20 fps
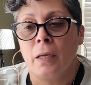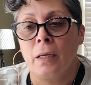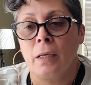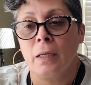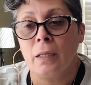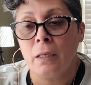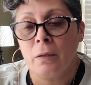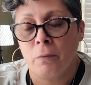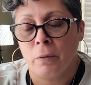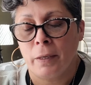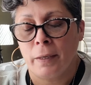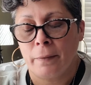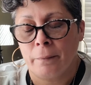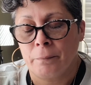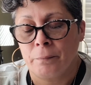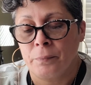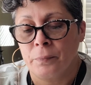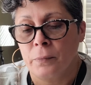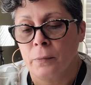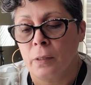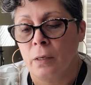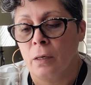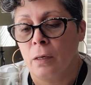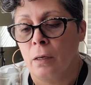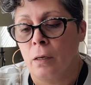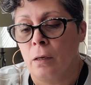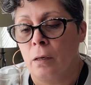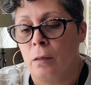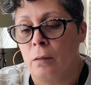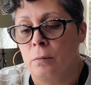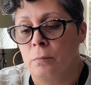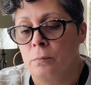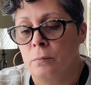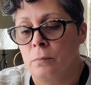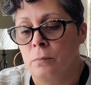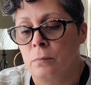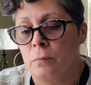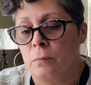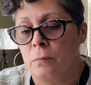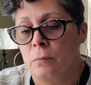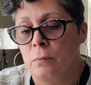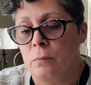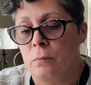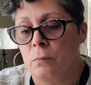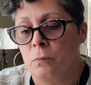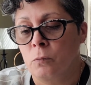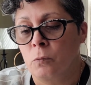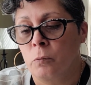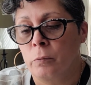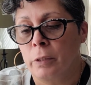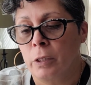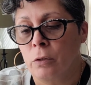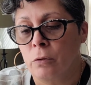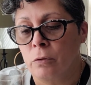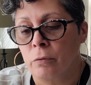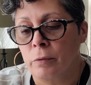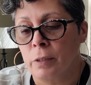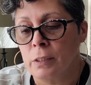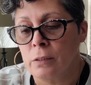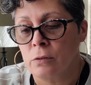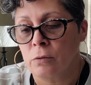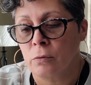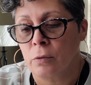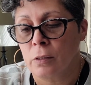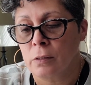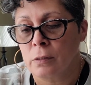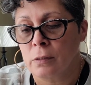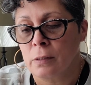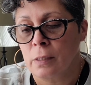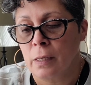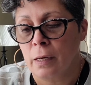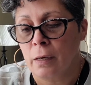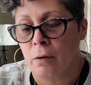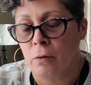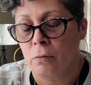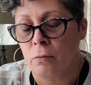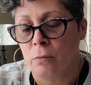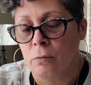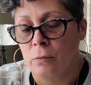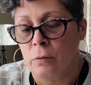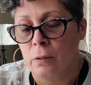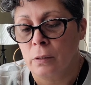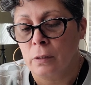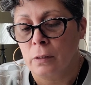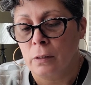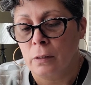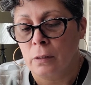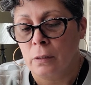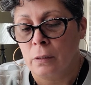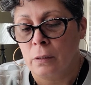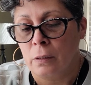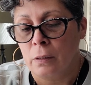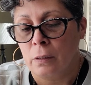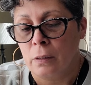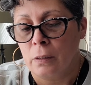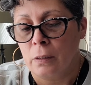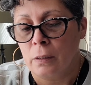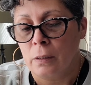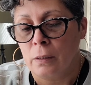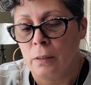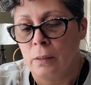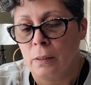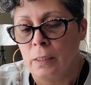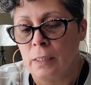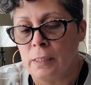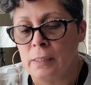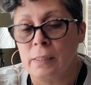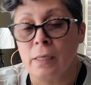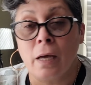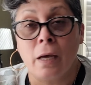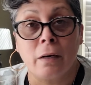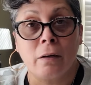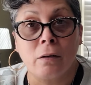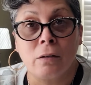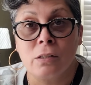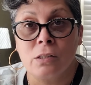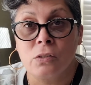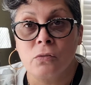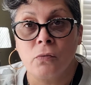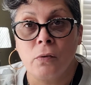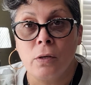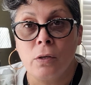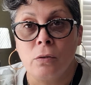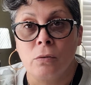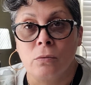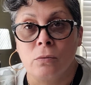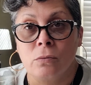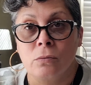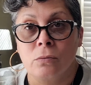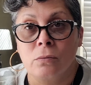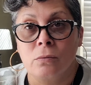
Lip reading: Anyway, when we go to restaurants now, he's not on his phone.